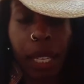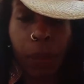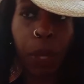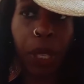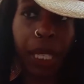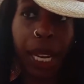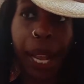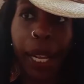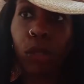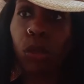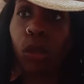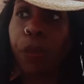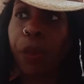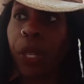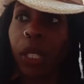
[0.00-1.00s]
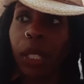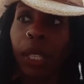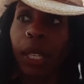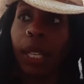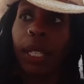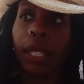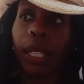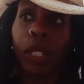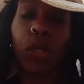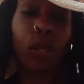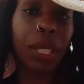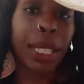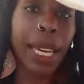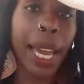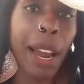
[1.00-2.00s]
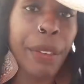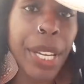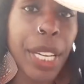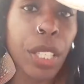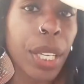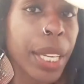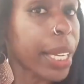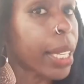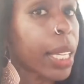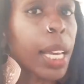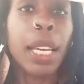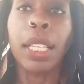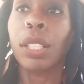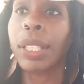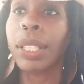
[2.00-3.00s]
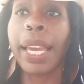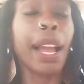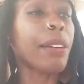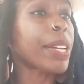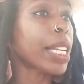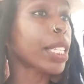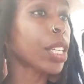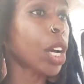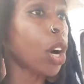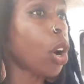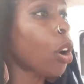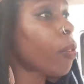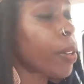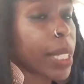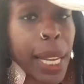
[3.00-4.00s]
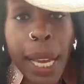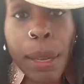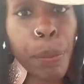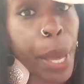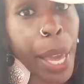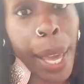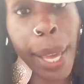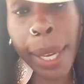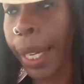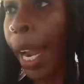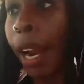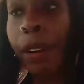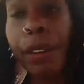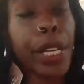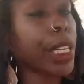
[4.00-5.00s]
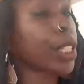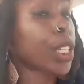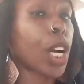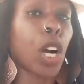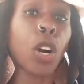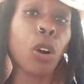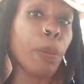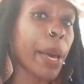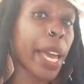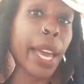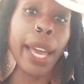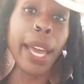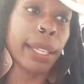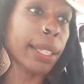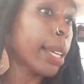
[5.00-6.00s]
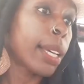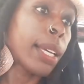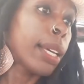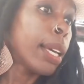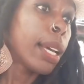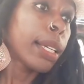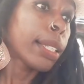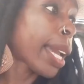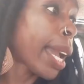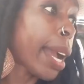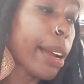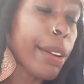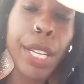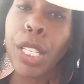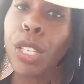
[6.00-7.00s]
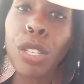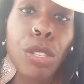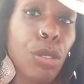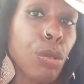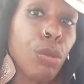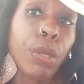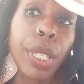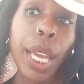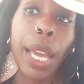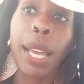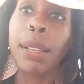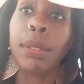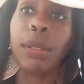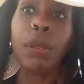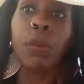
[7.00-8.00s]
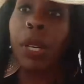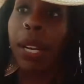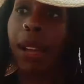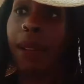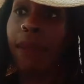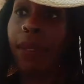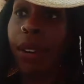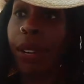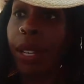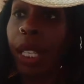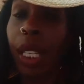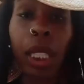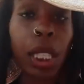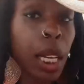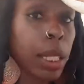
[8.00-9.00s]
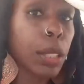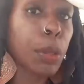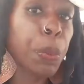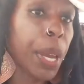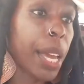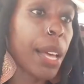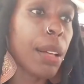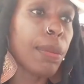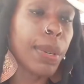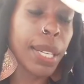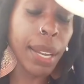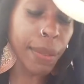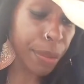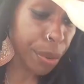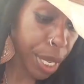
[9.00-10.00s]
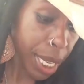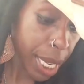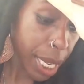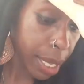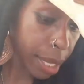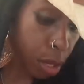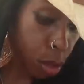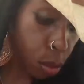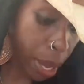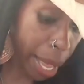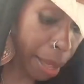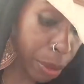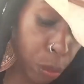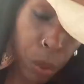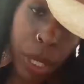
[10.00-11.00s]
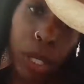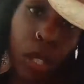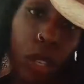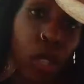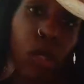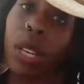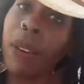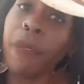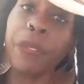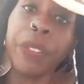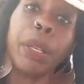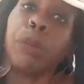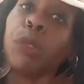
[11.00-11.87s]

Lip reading: ebook, an actual book that you can carry in your overnight bag, carry in your whole bag, carry in your suitcase or whatever, your lunch pail, whatever it is, and you have it with you, and you can flip